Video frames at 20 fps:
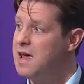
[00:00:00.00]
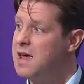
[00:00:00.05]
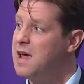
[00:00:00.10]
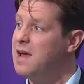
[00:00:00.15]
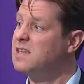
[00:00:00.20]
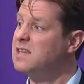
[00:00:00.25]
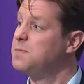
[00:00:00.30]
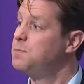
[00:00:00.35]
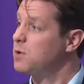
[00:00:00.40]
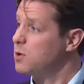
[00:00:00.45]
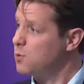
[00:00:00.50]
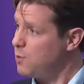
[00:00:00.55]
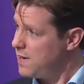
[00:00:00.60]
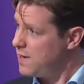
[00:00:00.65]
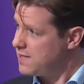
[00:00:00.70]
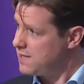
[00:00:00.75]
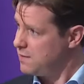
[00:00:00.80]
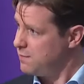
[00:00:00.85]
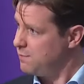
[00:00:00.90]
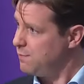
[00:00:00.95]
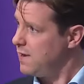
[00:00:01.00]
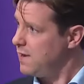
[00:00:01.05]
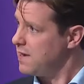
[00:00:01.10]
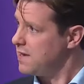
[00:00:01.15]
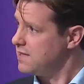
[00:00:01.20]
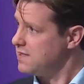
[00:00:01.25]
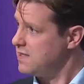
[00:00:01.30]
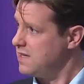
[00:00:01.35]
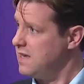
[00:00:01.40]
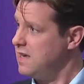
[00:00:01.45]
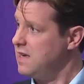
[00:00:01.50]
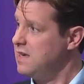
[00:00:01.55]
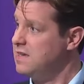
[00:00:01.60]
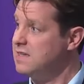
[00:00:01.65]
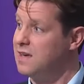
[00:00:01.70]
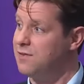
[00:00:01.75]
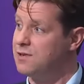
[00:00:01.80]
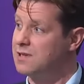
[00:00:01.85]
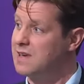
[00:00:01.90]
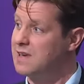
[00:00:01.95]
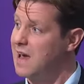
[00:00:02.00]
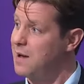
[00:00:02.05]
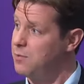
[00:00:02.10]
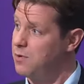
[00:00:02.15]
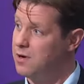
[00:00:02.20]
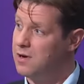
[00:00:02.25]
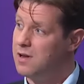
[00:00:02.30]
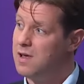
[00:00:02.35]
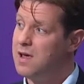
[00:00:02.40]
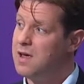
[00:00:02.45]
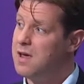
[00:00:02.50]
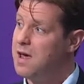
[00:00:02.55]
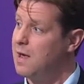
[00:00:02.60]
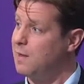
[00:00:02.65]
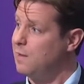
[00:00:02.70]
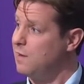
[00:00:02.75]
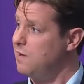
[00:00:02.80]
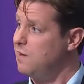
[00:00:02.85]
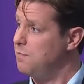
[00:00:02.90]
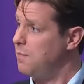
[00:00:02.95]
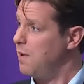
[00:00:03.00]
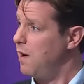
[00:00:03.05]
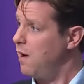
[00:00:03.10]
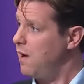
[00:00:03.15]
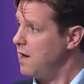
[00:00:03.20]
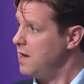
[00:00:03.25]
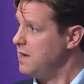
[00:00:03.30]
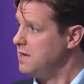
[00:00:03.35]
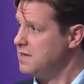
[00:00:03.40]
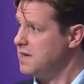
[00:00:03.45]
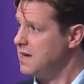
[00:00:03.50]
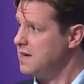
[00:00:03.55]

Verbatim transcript: It's a progressive legacy he and David Cameron uh, leave behind,